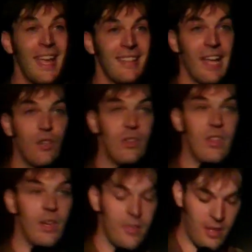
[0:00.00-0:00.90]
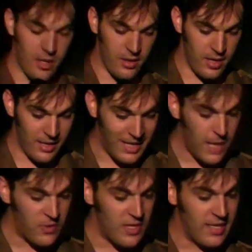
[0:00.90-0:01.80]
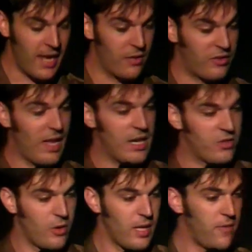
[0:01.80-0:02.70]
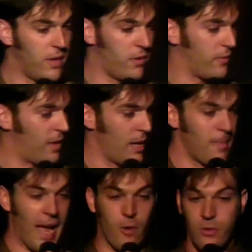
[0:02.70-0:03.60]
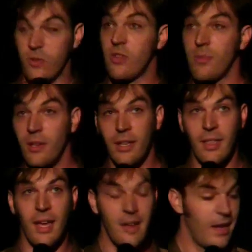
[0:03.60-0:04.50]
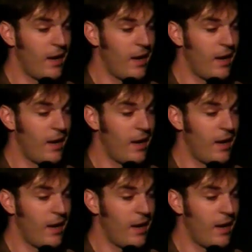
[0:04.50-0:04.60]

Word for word: It's actually it keeps the tail steady, so even if you're flying backwards or something like that,